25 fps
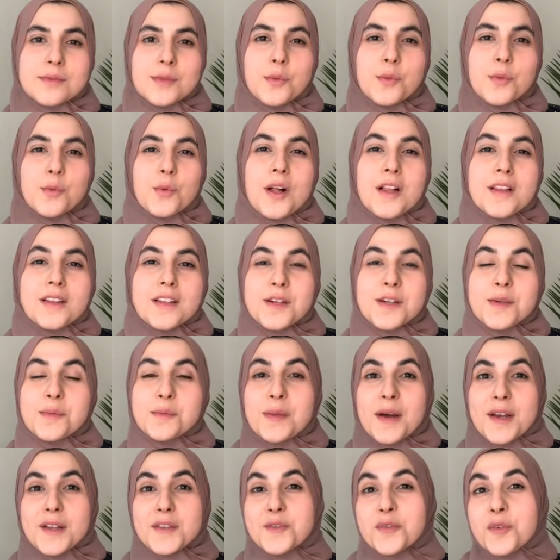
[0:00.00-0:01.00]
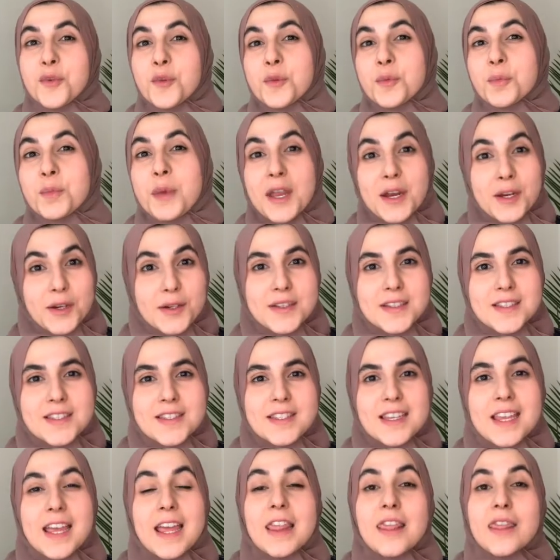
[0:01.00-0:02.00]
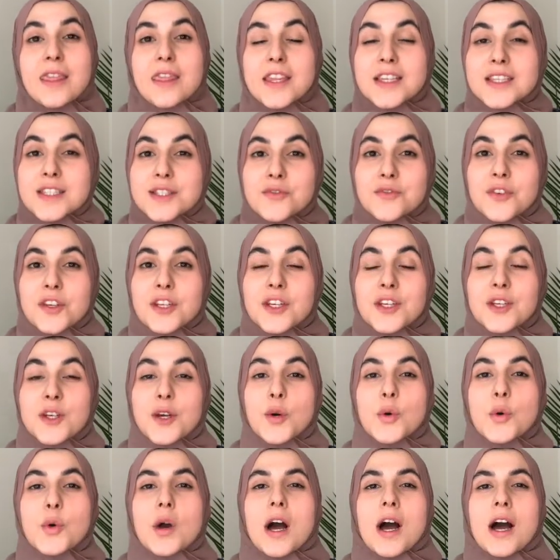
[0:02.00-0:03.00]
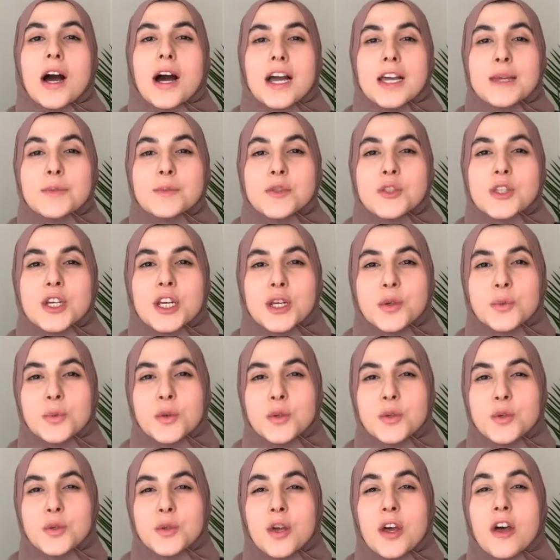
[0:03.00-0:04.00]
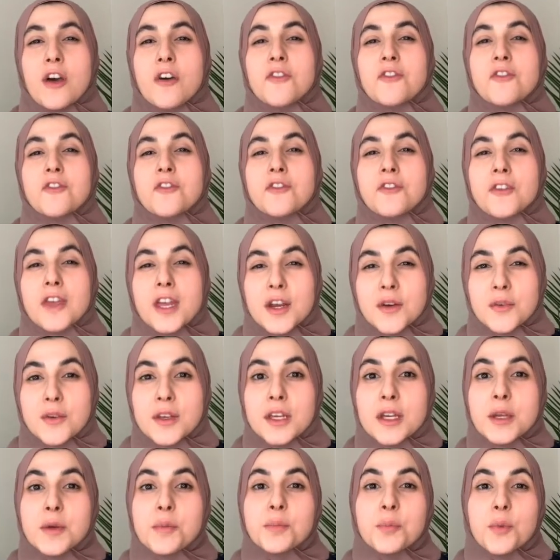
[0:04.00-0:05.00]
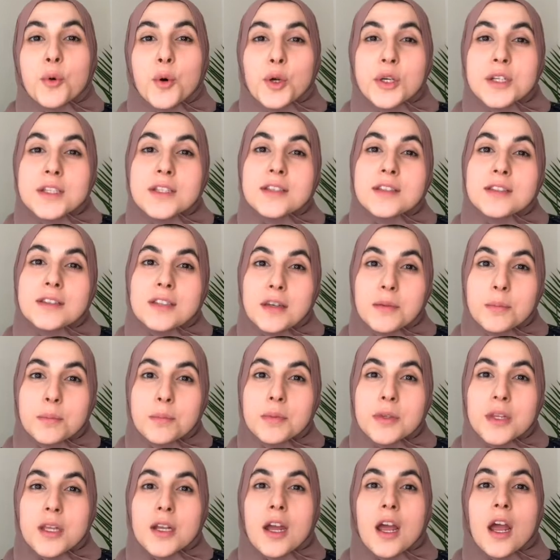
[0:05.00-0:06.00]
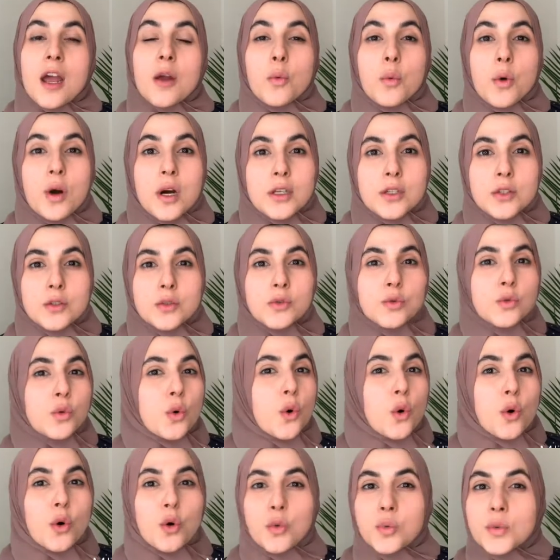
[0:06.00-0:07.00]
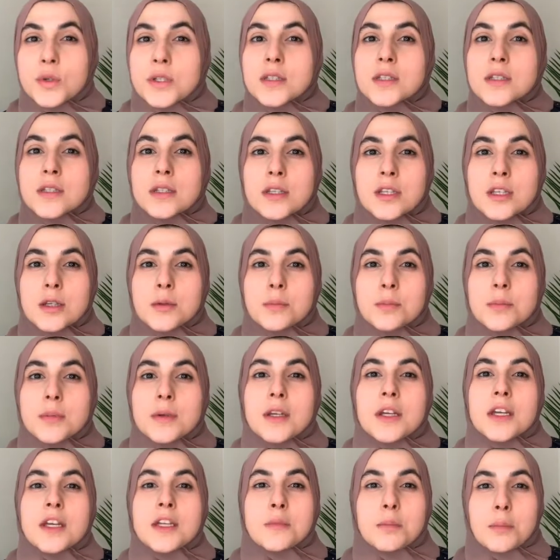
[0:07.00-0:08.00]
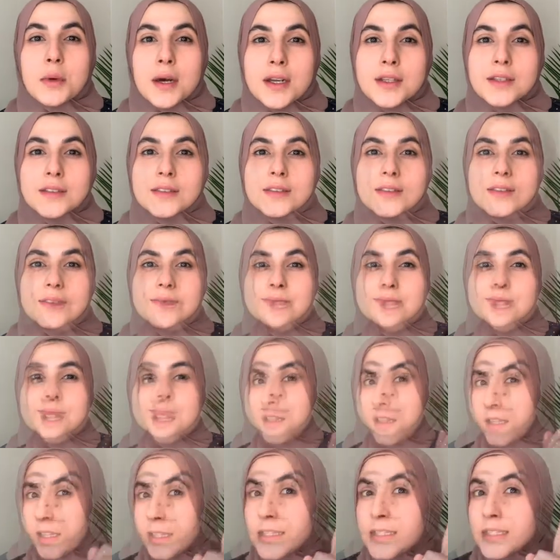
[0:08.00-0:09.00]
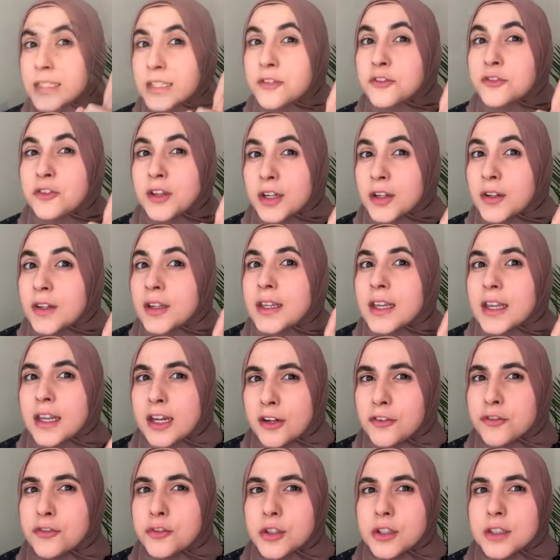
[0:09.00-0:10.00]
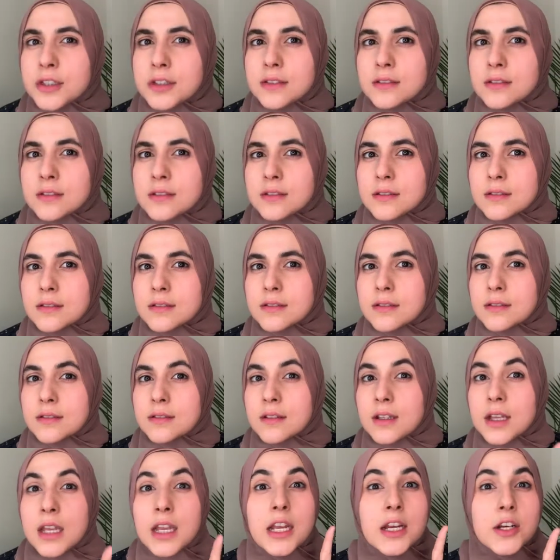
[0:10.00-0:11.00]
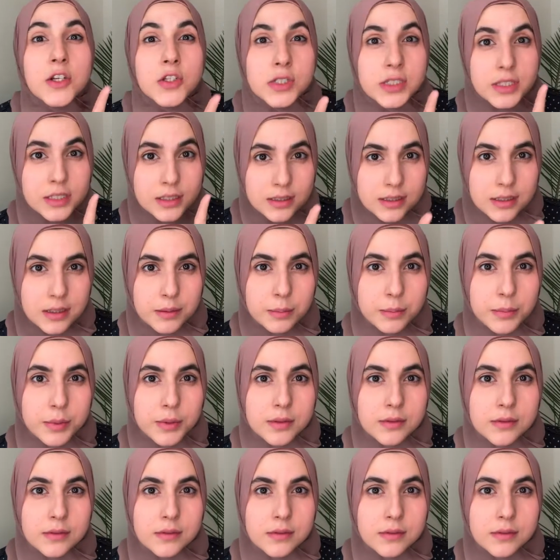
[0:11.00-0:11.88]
Welcome, mindful parents. In this video, I'm sharing with you a very important tip that I want you to always keep in mind. Listen very carefully. Here's the tip.